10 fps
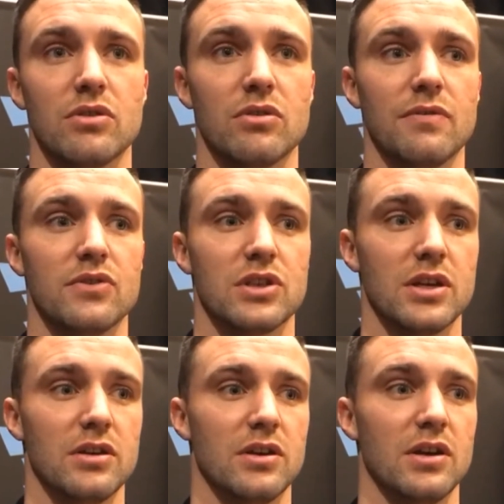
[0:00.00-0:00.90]
You know,
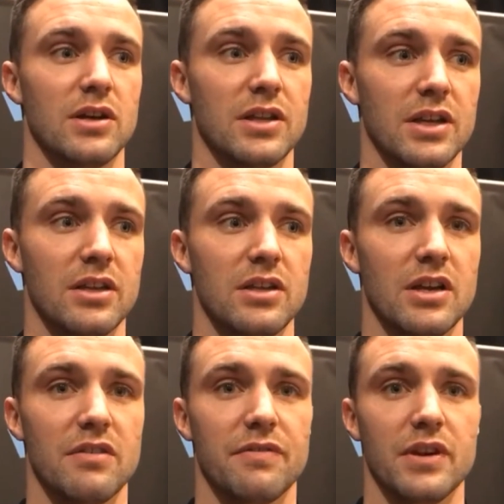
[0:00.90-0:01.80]
obviously I didn't get the
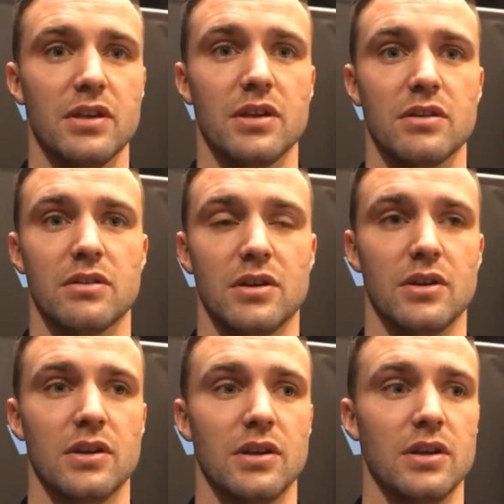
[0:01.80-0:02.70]
Yiga fight.
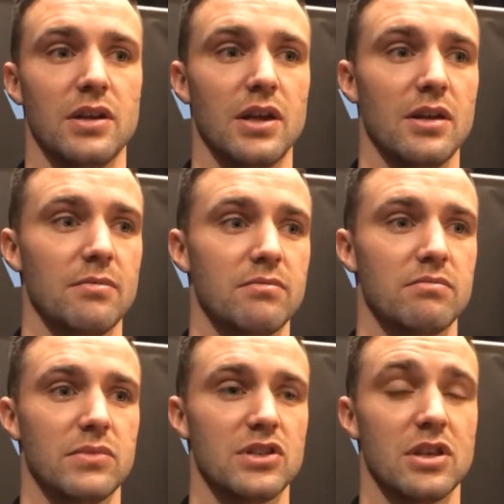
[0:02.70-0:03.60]
He
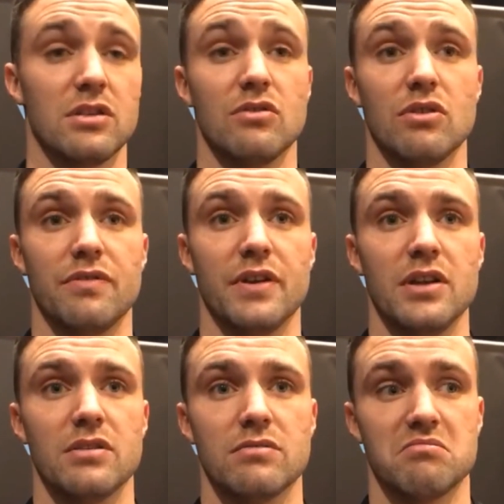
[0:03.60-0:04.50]
decided not to
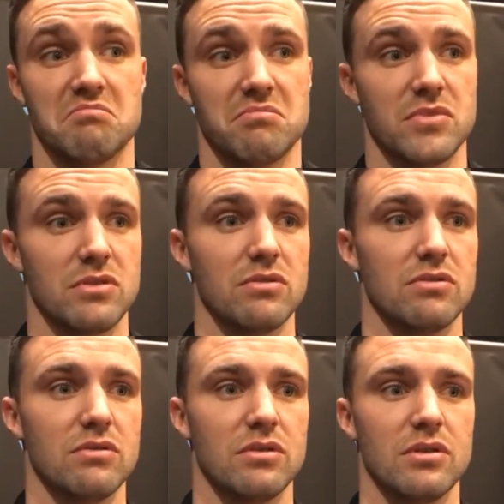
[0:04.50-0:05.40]
fight,
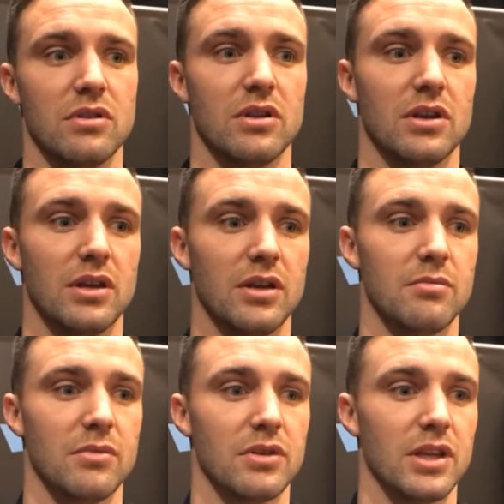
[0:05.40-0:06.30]
so
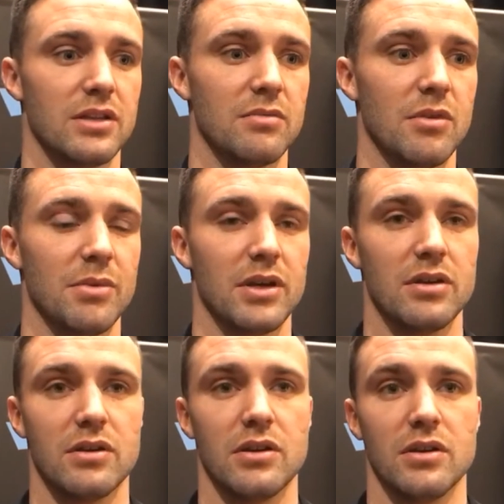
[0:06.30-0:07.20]
I'd like to
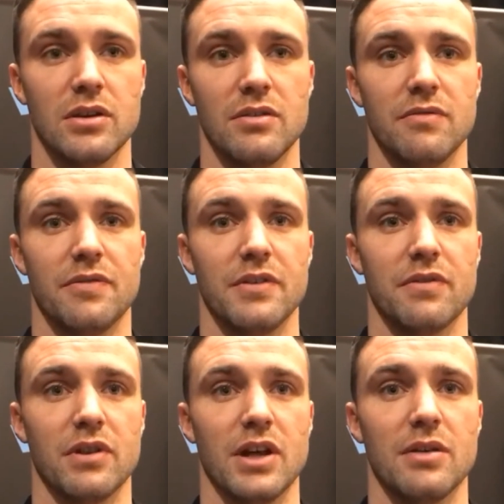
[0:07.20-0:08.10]
maybe even
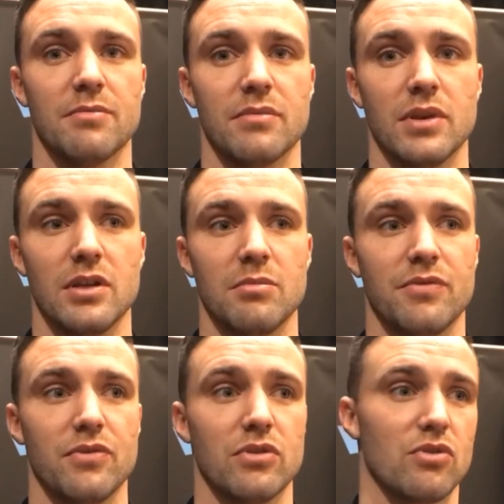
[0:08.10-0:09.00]
fight for that
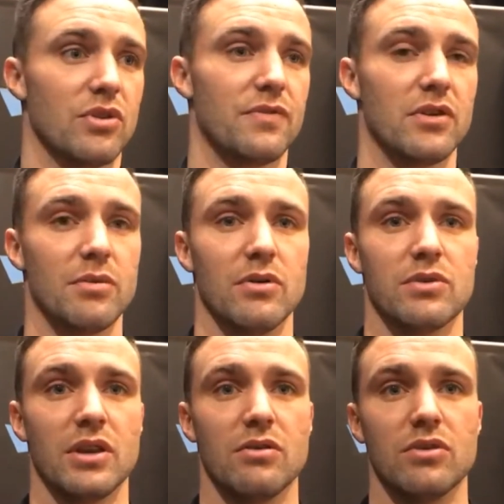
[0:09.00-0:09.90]
before going for a
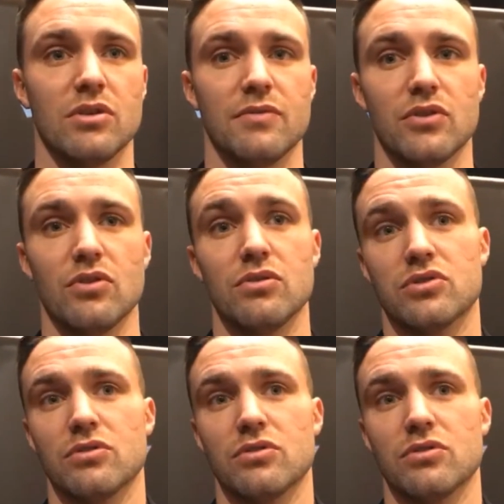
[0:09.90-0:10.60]
world title. You never know.